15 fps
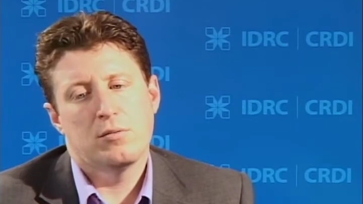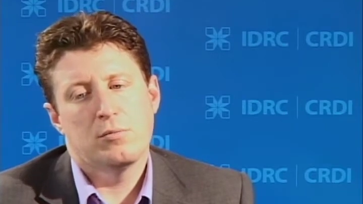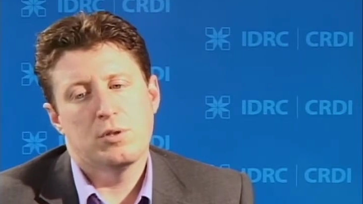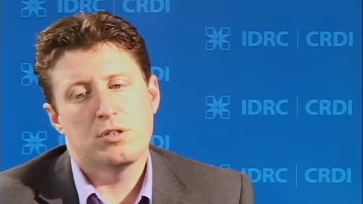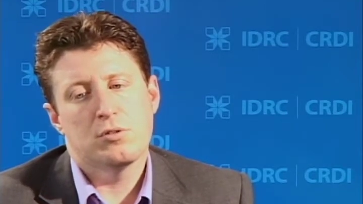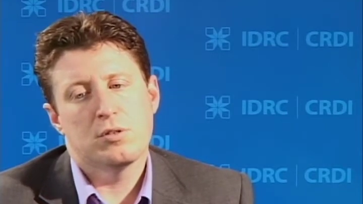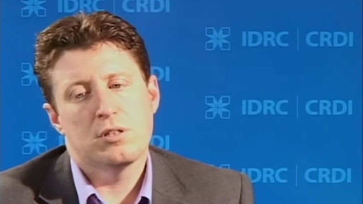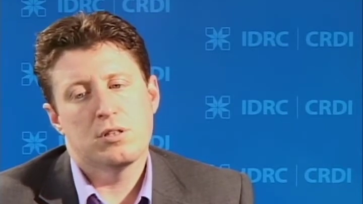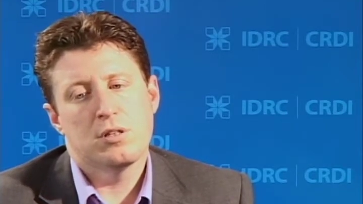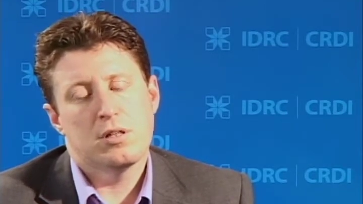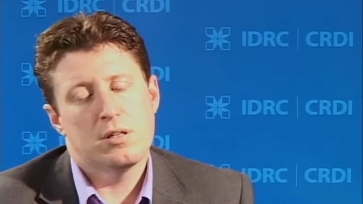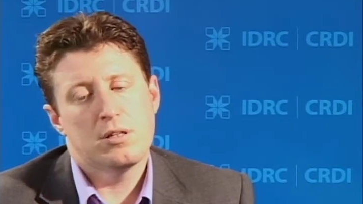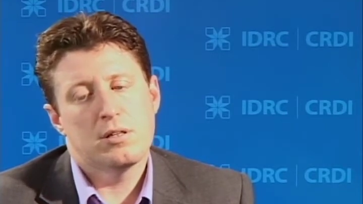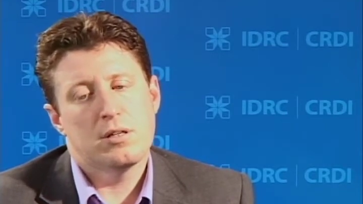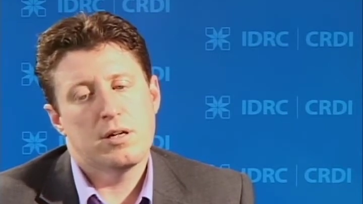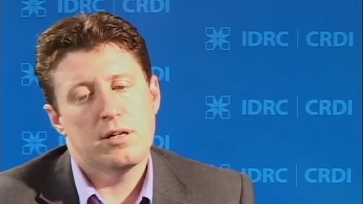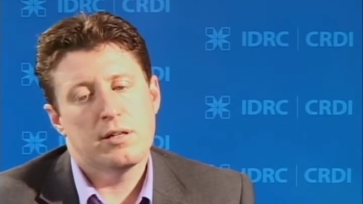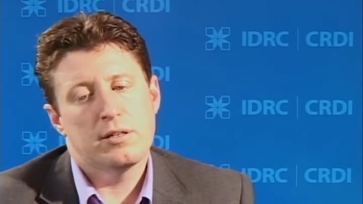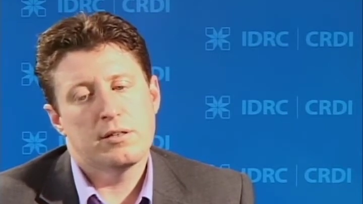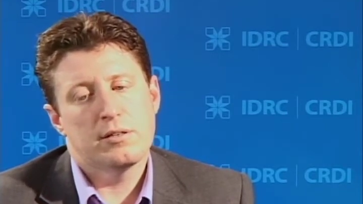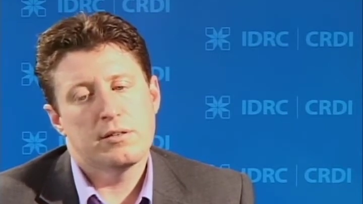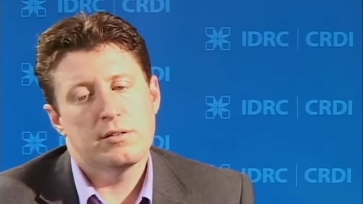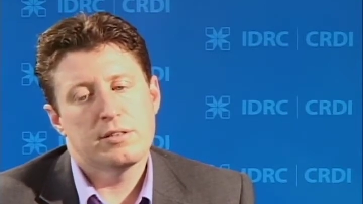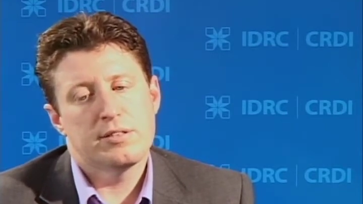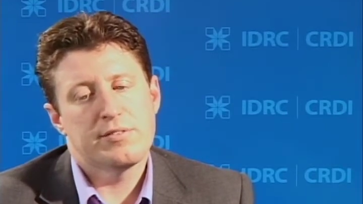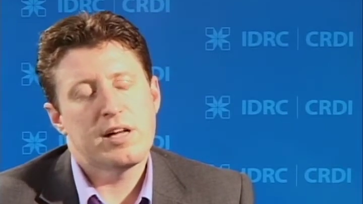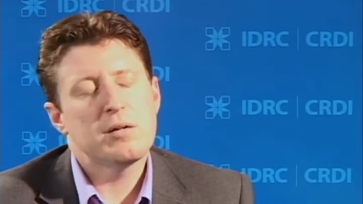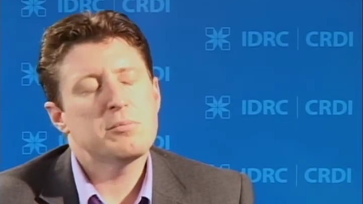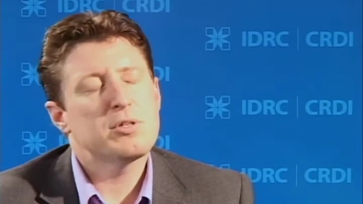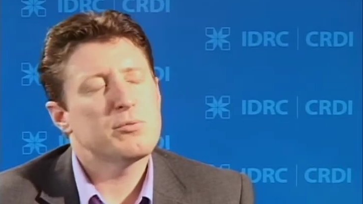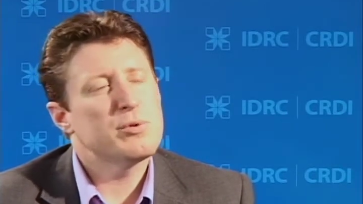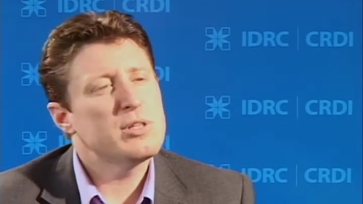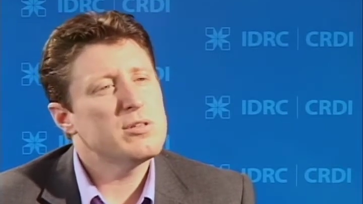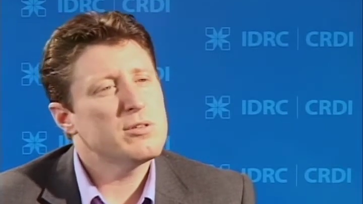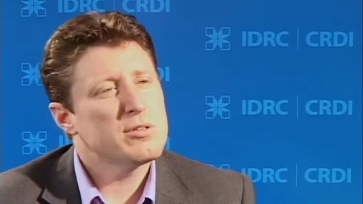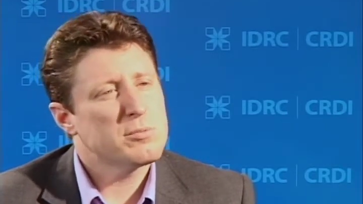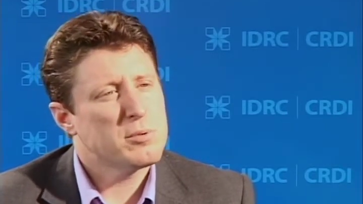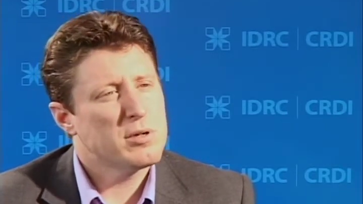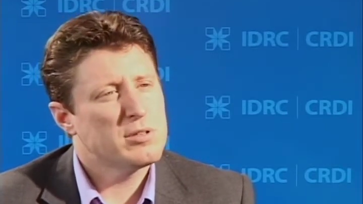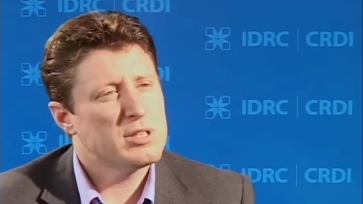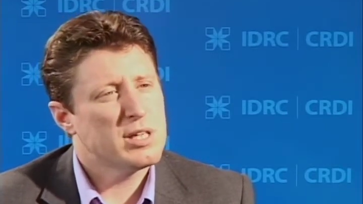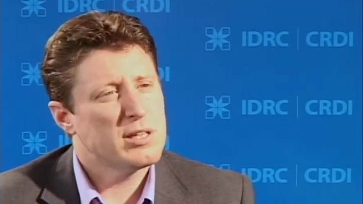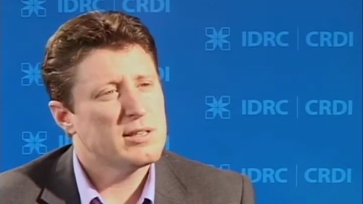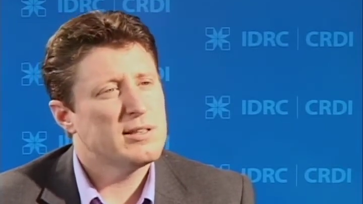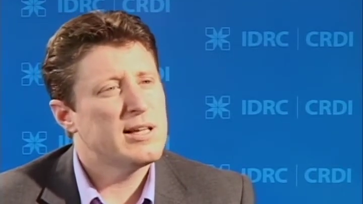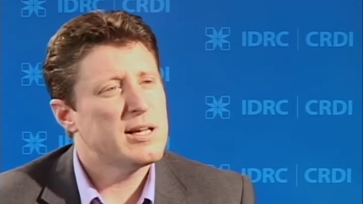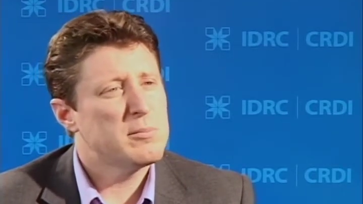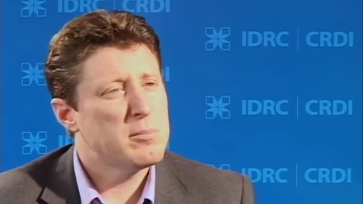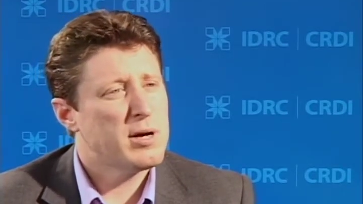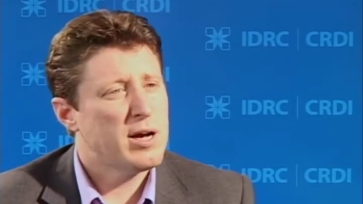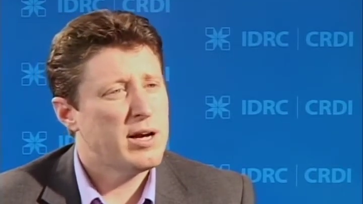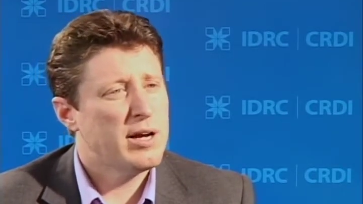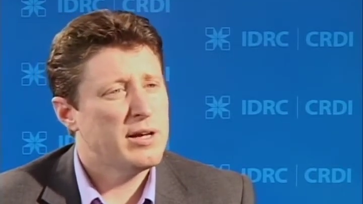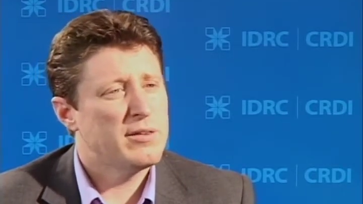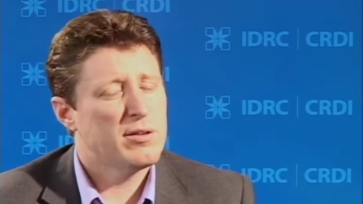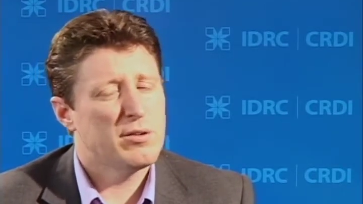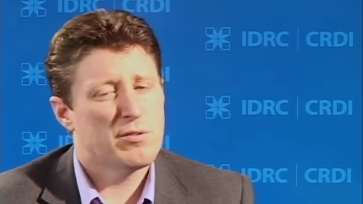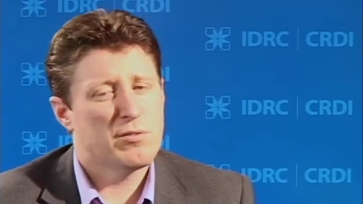which was, developed a research project led by the